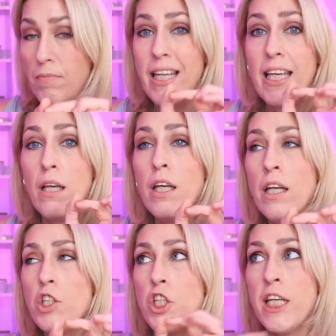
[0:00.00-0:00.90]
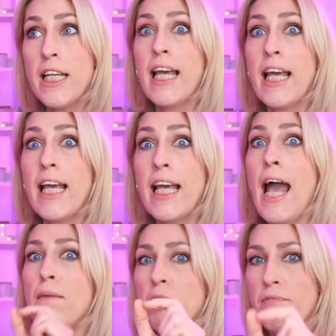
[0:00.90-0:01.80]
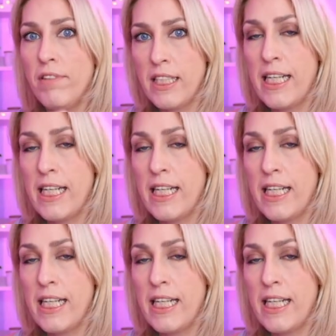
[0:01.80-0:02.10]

she kept visiting